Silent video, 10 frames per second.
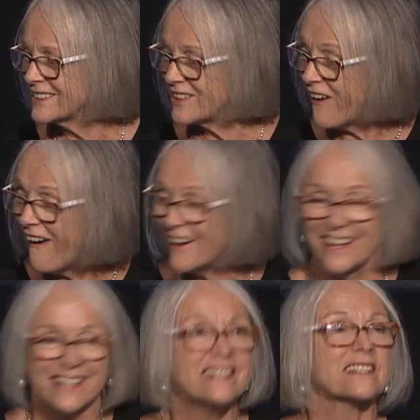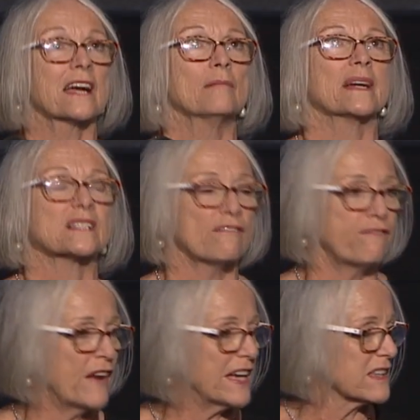God, I need to come back to
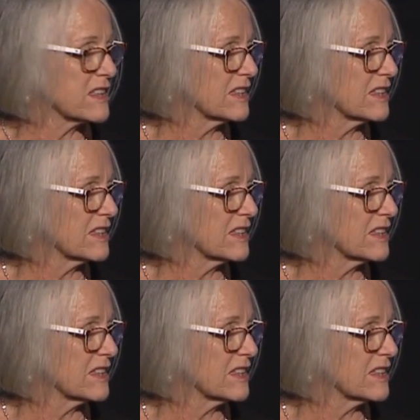faith.